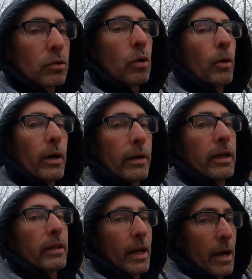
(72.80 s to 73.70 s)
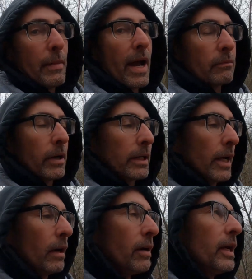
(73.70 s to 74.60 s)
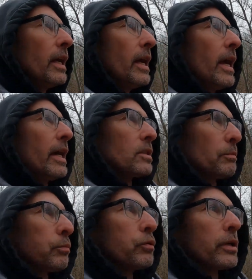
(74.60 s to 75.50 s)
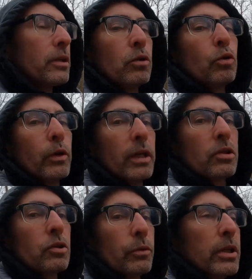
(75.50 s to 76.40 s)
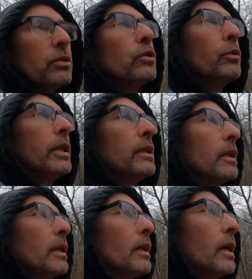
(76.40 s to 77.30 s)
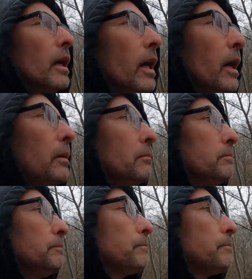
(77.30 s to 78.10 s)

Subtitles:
whole area that I'm at right now has a pretty cool history to it, not